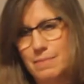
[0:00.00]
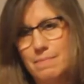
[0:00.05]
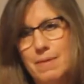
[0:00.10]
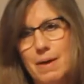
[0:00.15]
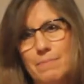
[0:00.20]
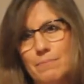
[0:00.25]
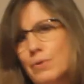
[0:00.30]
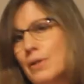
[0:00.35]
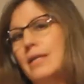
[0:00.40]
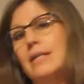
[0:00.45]
the
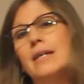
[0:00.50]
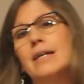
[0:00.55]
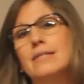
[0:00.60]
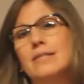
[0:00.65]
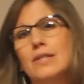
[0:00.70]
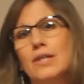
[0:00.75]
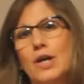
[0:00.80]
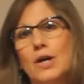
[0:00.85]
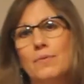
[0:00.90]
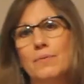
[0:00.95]
membrane
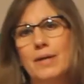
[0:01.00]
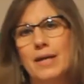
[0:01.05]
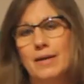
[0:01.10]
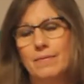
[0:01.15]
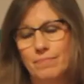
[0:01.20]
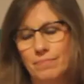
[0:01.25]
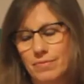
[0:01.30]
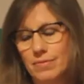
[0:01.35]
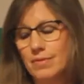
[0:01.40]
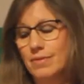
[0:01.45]
doesn't go
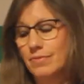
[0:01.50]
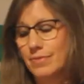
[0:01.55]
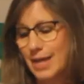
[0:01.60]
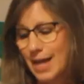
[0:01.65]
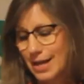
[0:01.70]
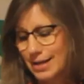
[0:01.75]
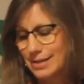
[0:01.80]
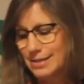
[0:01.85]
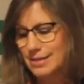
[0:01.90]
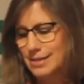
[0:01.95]
in.
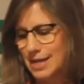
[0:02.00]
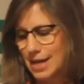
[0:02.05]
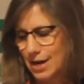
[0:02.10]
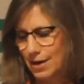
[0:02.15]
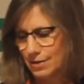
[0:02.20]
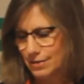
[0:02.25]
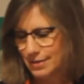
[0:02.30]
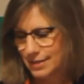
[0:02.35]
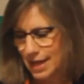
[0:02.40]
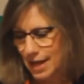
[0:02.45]
That is the
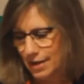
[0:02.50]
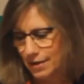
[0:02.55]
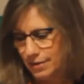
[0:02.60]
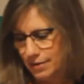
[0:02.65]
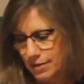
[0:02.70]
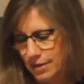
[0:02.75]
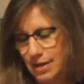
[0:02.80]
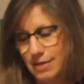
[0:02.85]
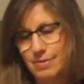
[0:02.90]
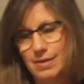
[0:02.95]
air
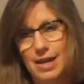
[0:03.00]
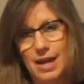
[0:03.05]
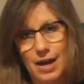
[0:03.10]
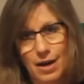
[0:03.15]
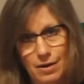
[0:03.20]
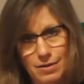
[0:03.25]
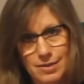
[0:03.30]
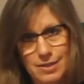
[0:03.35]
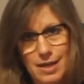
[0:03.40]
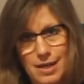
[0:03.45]
cell. And the
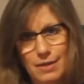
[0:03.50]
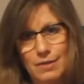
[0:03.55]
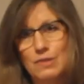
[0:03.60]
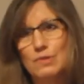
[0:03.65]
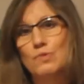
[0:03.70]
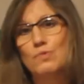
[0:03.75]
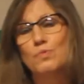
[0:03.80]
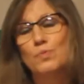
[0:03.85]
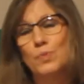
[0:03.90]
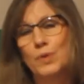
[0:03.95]
air cell
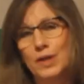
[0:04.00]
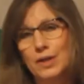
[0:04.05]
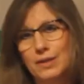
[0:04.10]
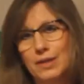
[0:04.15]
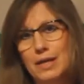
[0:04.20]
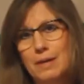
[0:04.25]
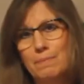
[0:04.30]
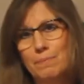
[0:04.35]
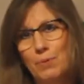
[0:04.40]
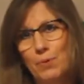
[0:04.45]
is
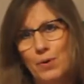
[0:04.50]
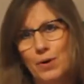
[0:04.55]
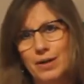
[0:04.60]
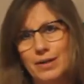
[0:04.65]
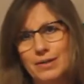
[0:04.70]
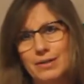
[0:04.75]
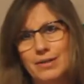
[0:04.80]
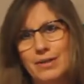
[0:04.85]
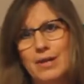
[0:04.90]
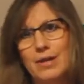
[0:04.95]
really
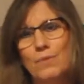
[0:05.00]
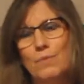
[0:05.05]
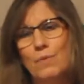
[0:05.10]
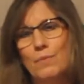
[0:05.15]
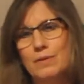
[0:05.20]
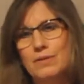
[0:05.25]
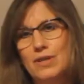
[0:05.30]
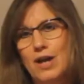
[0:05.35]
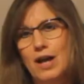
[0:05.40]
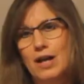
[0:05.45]
important when
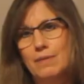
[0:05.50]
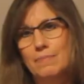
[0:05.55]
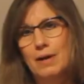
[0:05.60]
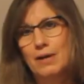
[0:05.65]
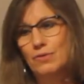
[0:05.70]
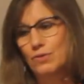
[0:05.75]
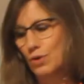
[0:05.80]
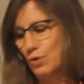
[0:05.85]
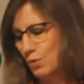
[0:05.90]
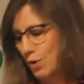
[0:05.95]
we talk
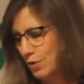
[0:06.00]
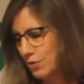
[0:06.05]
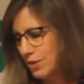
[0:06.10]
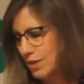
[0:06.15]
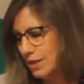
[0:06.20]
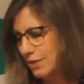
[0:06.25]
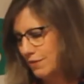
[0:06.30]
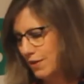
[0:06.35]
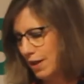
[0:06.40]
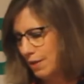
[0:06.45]
about the growth
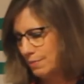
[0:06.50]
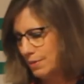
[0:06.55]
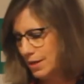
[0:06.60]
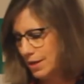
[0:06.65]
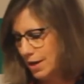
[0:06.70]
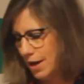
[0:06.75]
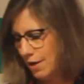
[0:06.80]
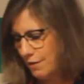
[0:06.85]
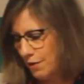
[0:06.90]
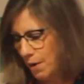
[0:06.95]
and
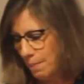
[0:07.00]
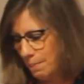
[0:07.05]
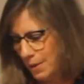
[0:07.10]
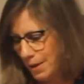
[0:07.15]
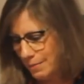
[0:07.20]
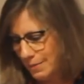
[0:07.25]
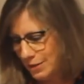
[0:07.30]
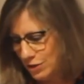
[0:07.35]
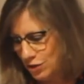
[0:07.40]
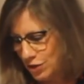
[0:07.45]
development of our
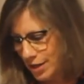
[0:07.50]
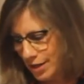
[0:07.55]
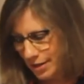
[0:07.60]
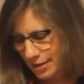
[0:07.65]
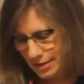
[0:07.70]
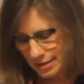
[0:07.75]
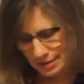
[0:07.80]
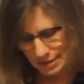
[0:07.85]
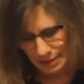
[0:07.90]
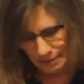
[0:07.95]
baby
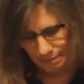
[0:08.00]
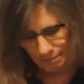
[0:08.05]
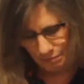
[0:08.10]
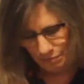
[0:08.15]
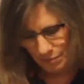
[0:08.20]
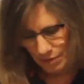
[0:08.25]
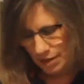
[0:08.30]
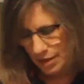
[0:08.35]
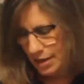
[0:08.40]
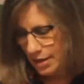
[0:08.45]
chicks.
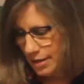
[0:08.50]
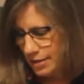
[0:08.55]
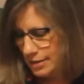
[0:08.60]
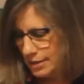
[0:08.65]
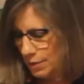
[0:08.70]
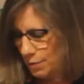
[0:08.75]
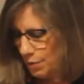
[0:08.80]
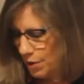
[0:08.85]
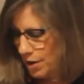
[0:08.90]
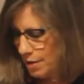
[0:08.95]

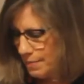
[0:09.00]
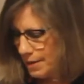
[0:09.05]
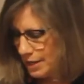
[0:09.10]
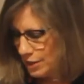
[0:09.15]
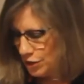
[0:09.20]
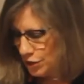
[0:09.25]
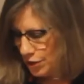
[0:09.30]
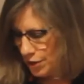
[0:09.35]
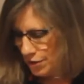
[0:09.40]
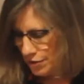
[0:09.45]
So we're going to make
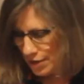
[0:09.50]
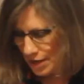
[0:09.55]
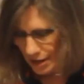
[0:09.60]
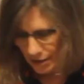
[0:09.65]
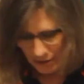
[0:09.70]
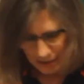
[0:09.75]
sure that